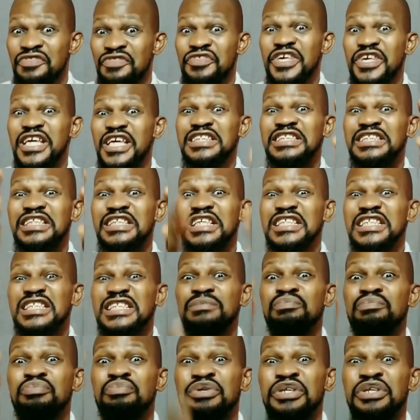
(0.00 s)
This is
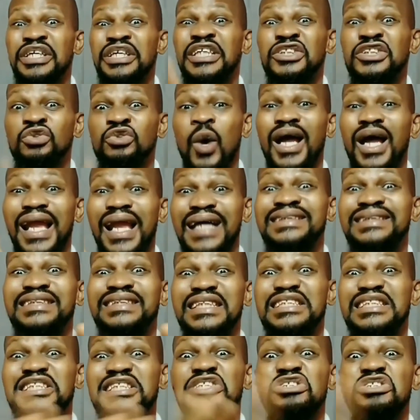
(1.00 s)
spiritual, and
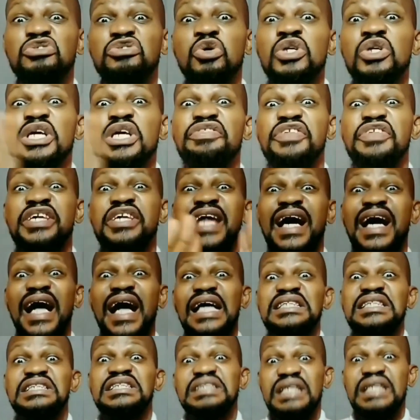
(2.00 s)
this is the only thing I
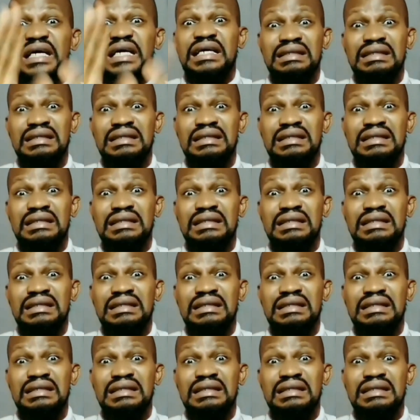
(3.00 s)
can say.